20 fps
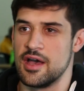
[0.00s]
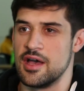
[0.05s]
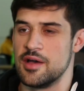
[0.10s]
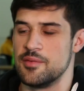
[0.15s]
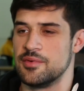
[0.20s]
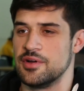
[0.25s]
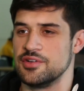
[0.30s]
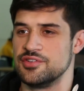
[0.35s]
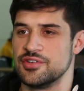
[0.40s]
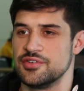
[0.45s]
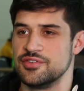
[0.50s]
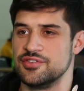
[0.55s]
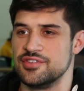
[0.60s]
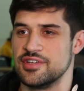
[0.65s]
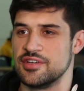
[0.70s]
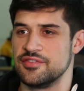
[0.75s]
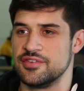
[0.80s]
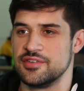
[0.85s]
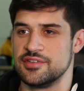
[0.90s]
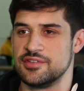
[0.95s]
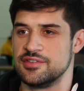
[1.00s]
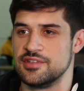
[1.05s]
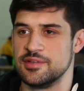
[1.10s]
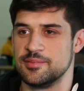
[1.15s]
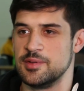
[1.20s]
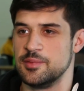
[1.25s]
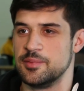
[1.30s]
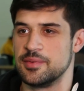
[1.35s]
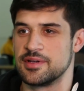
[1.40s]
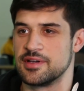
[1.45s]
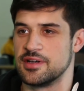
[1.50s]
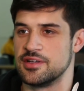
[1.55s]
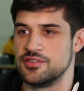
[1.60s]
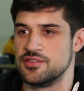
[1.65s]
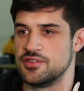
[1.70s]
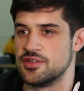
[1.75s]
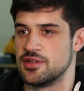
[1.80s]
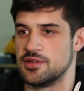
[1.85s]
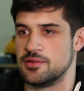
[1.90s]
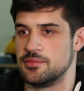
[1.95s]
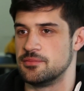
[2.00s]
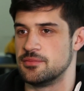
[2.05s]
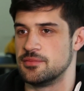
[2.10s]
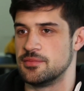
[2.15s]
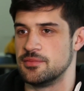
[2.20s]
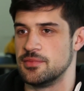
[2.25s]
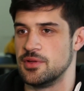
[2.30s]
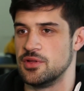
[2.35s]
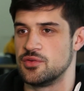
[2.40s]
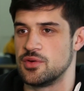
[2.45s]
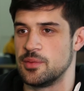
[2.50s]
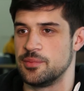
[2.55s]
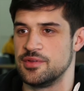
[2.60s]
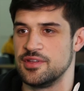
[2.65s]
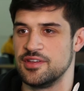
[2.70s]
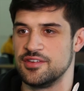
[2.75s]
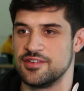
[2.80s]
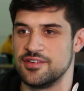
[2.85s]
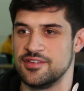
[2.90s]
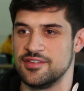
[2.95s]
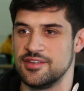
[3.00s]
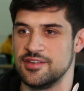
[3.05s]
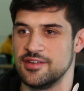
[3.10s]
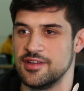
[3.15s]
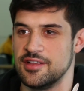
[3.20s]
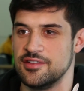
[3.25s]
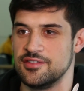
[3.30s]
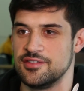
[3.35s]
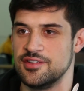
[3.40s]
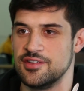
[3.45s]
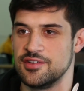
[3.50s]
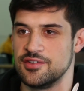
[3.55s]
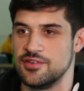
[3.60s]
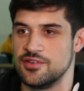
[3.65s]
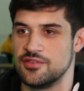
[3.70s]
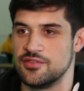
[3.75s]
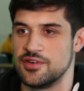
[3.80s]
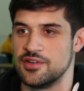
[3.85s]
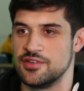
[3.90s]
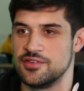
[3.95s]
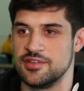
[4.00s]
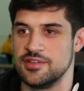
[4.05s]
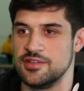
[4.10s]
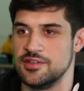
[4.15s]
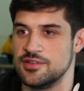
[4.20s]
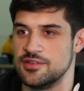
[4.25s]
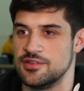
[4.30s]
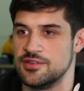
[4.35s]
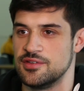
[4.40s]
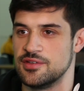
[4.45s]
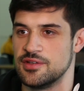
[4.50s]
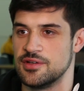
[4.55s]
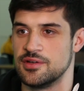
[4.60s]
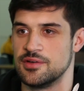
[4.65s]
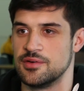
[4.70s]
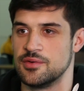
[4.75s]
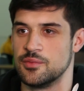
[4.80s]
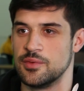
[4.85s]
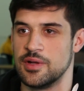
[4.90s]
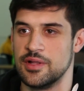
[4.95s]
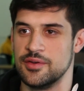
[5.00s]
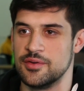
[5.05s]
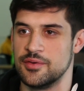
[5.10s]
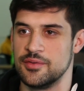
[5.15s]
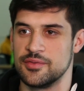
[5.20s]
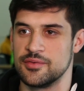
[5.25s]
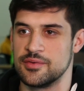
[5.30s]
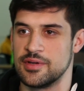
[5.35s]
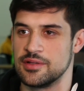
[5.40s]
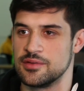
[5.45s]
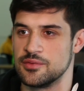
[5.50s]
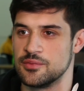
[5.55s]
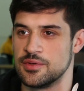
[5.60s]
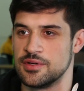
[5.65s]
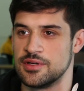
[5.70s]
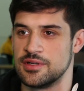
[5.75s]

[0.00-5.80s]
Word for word: I chose Sheffield simply because its reputation as an engineering university is well known throughout the